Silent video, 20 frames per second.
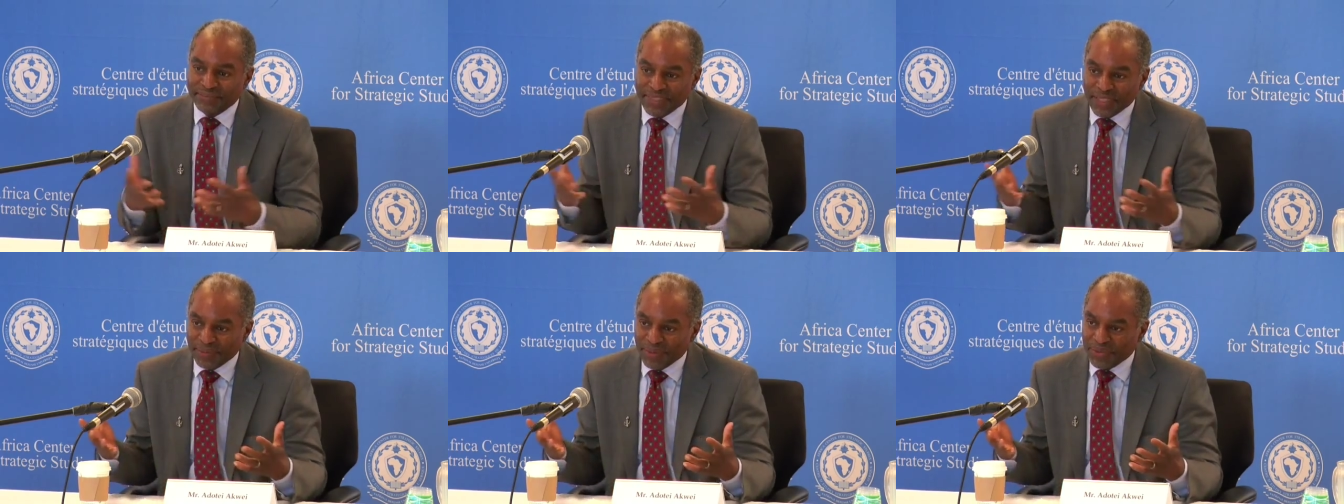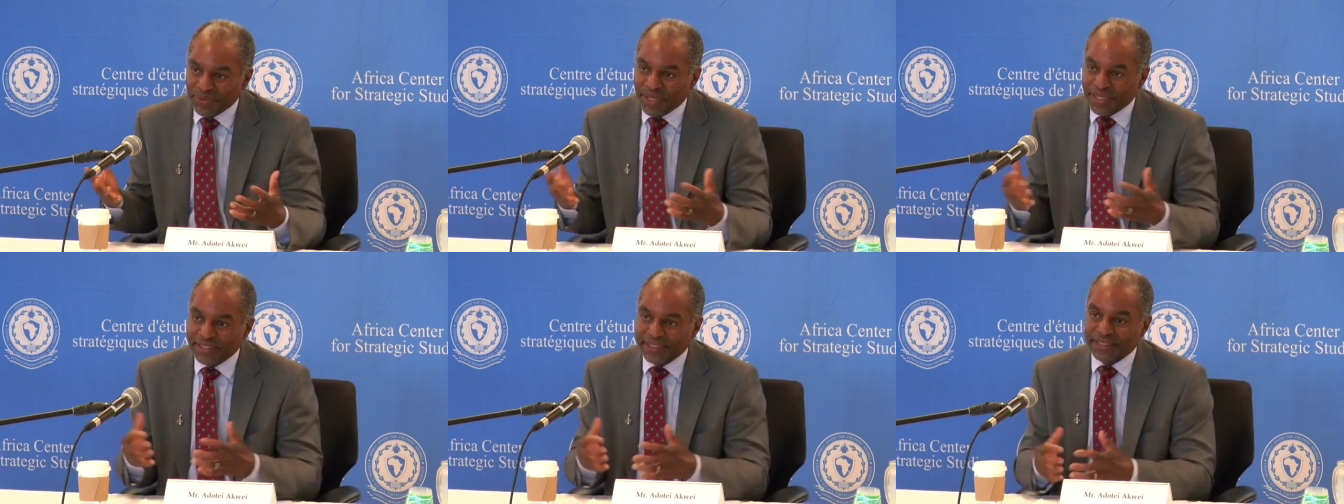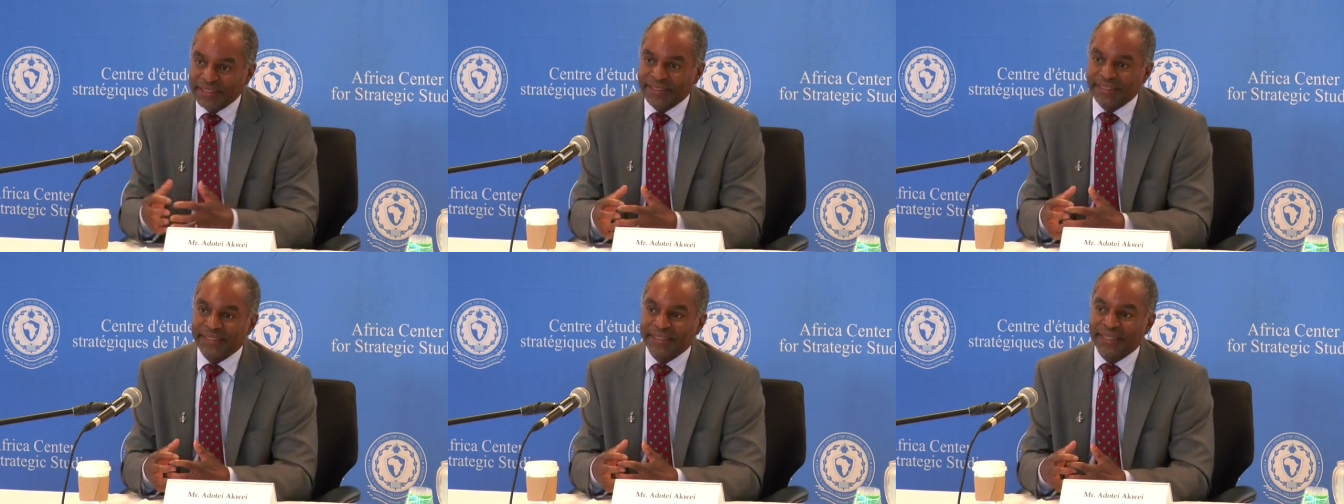
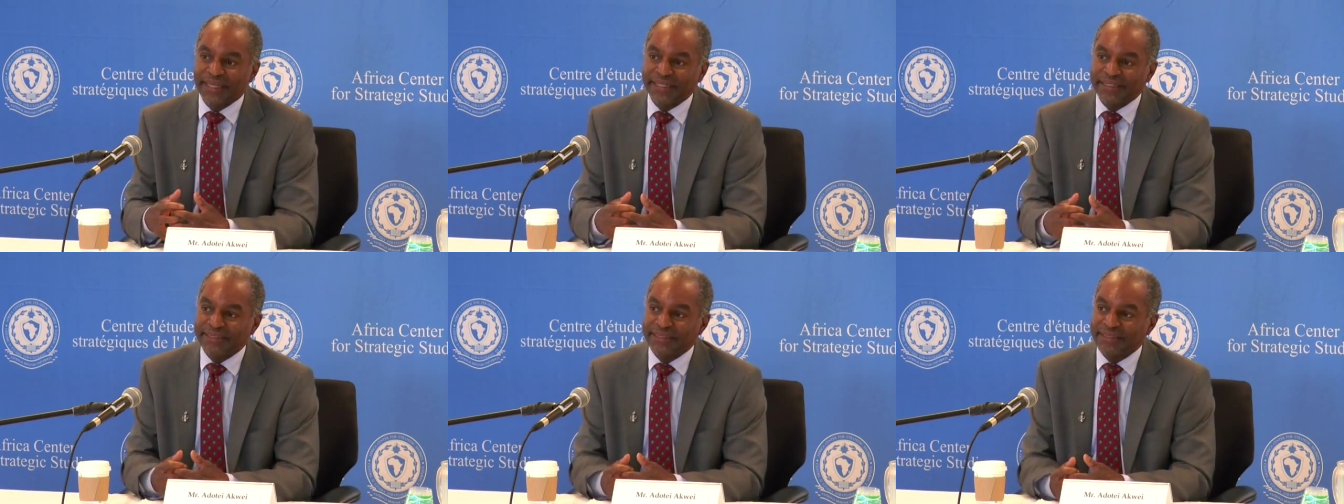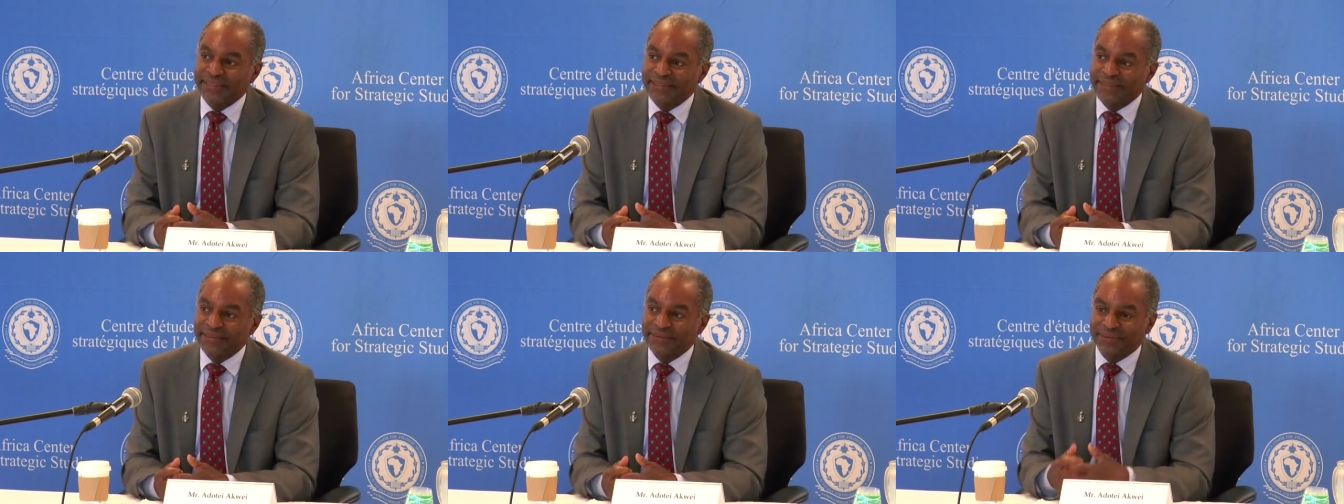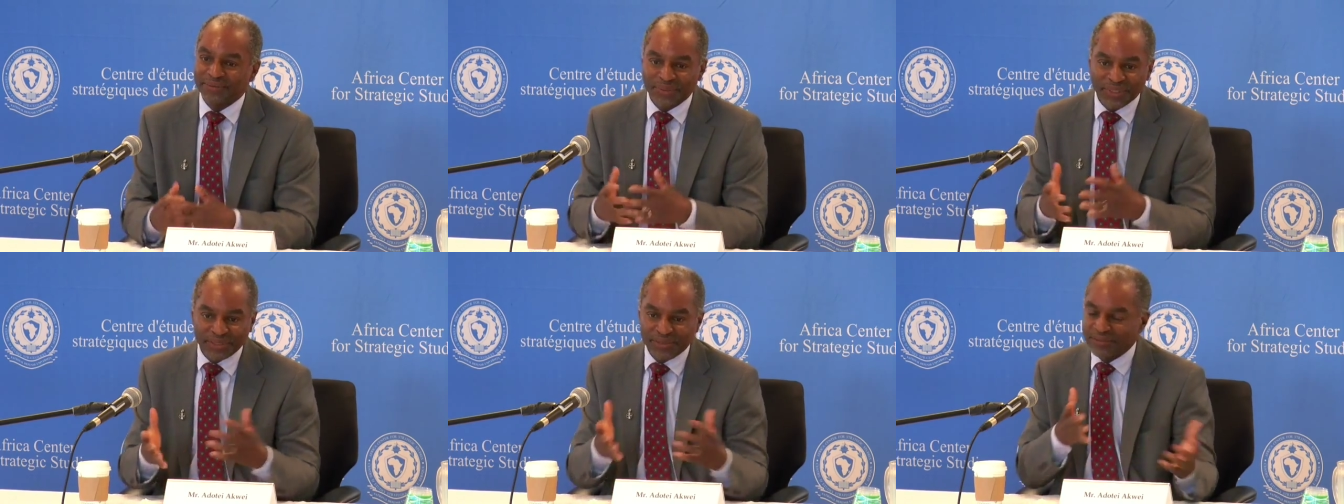democratically elected
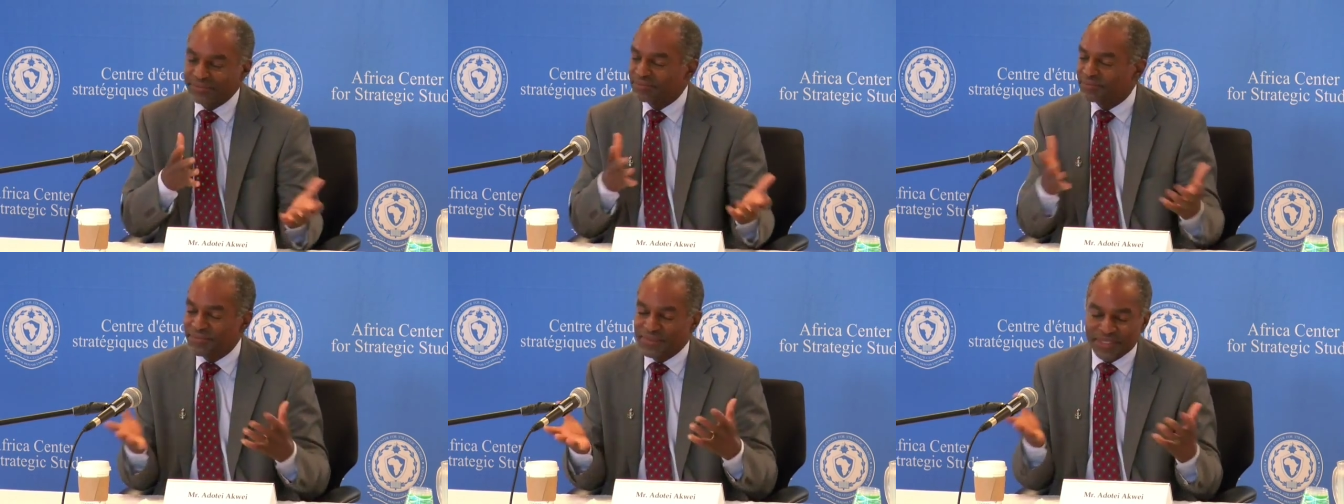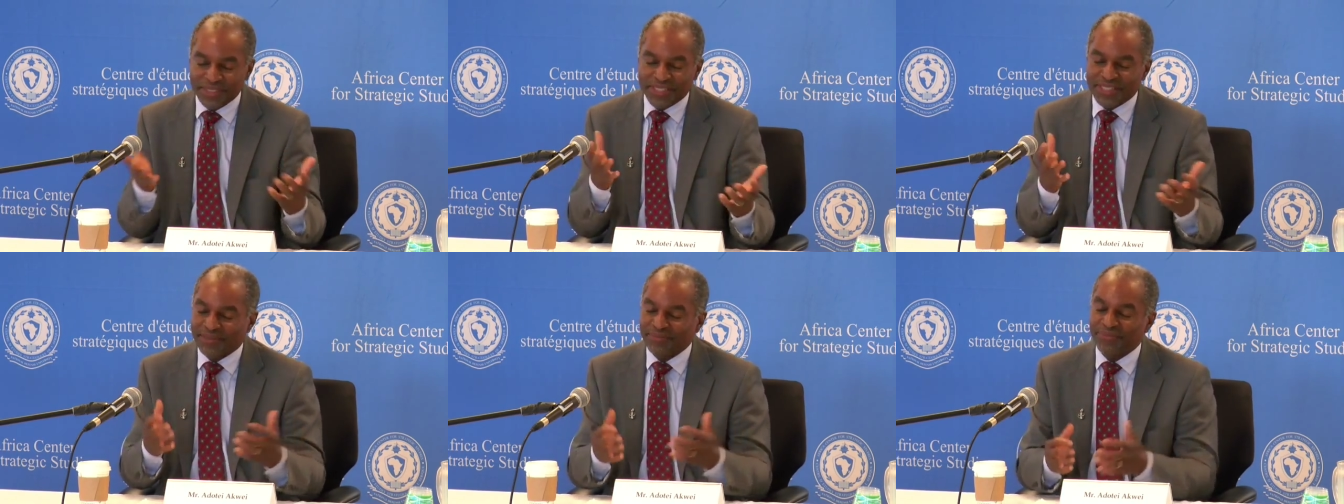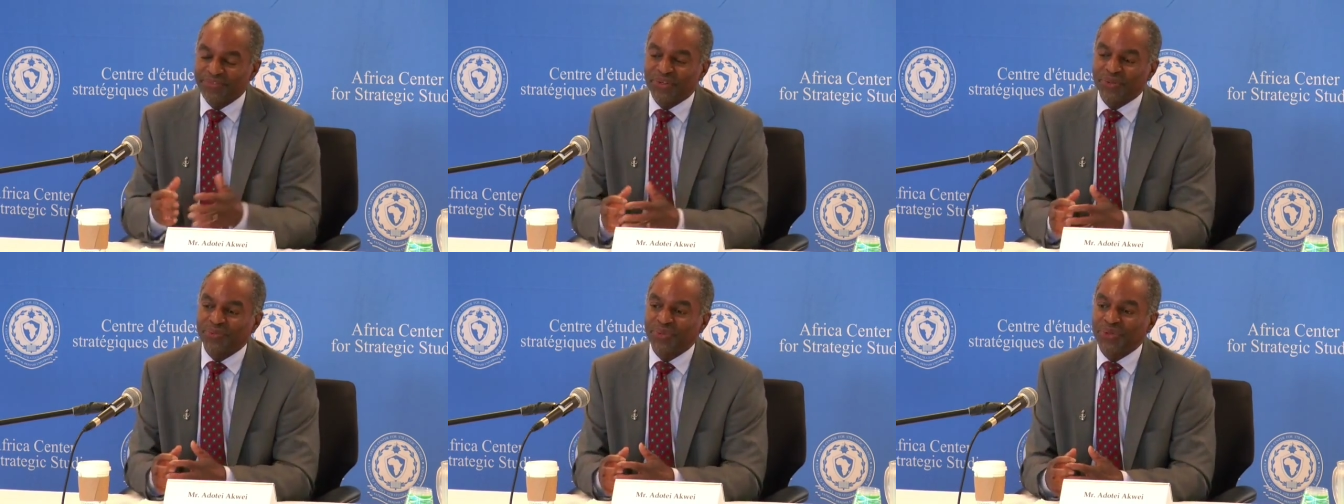in some
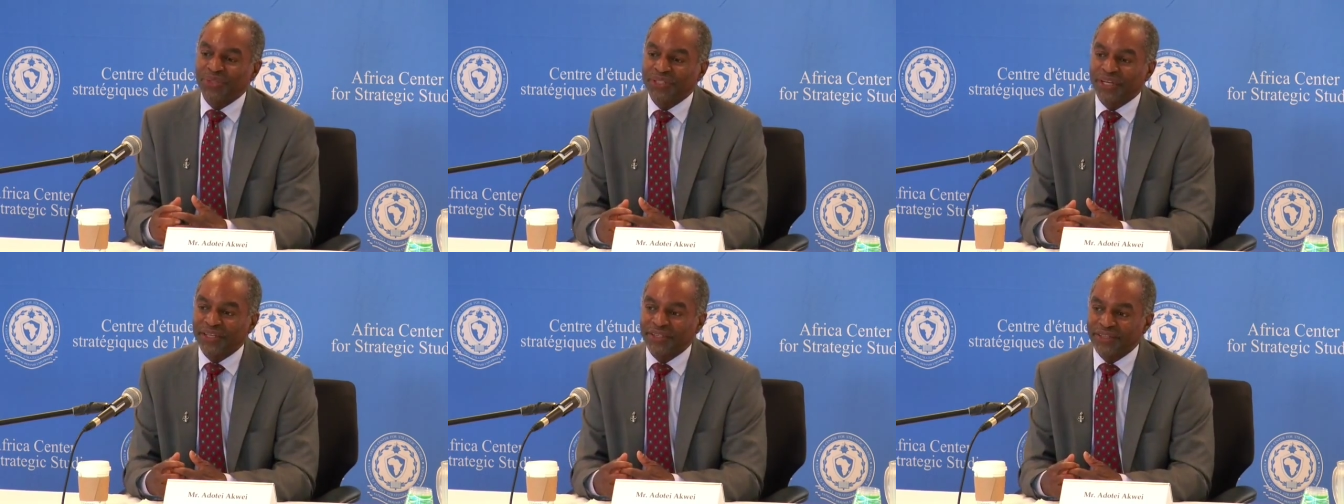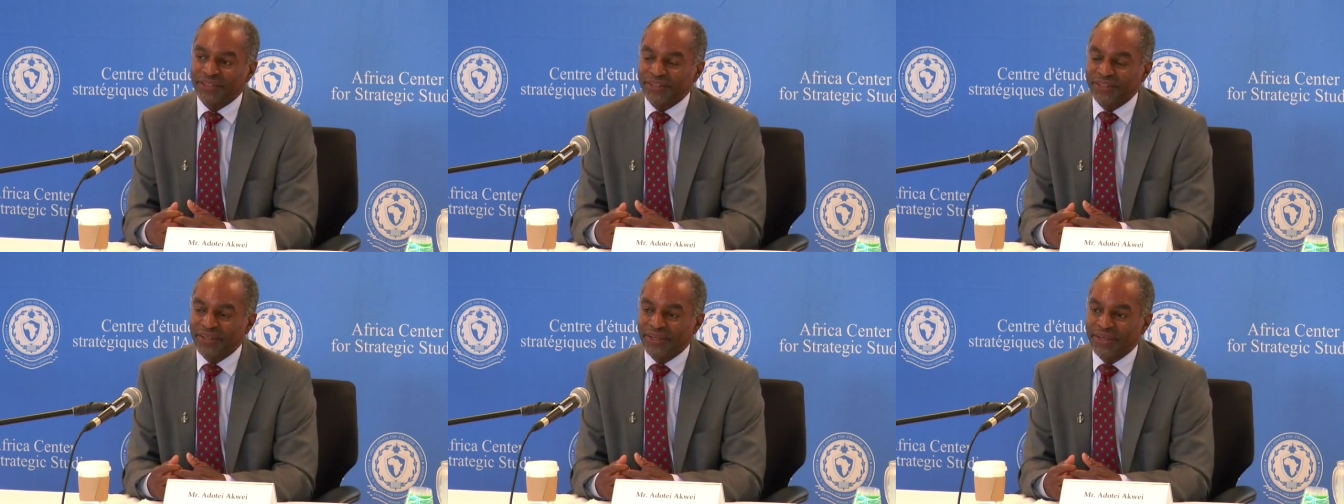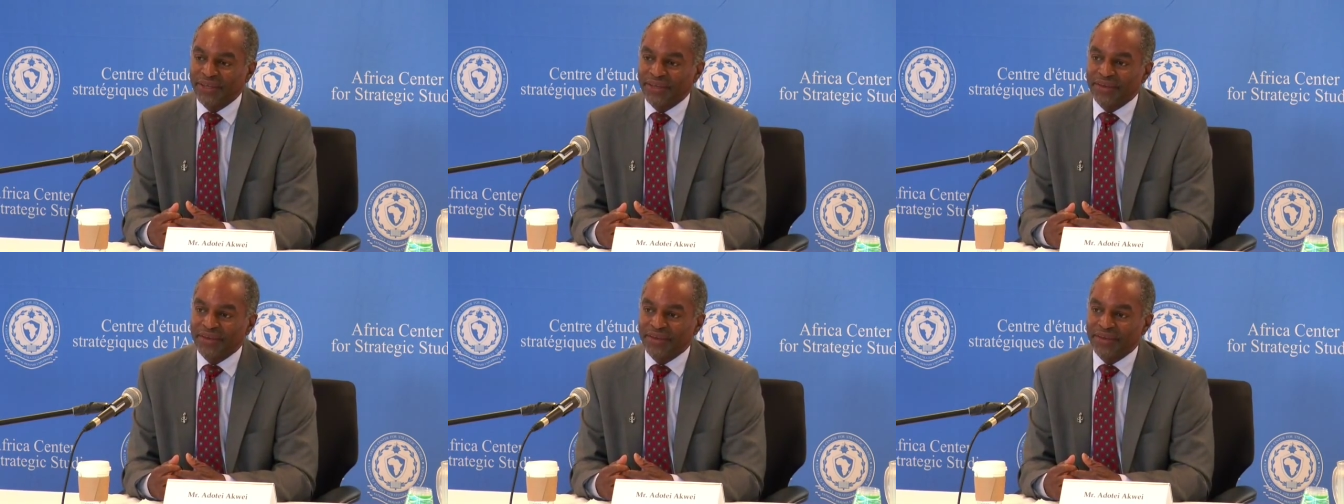form or another,